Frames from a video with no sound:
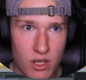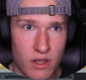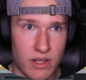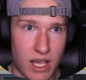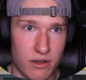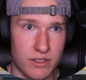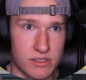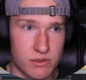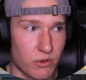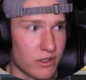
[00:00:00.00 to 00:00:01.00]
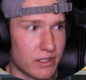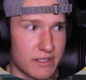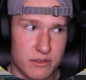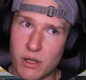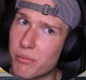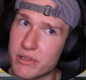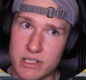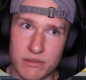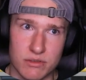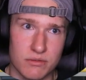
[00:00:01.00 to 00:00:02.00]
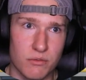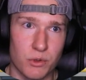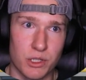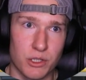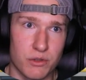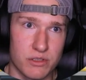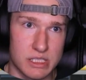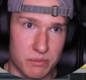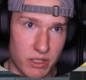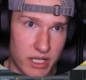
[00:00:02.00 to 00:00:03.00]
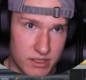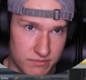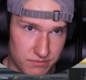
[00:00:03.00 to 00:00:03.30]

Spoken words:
Now, this is where it gets completely different. We're going to go to display.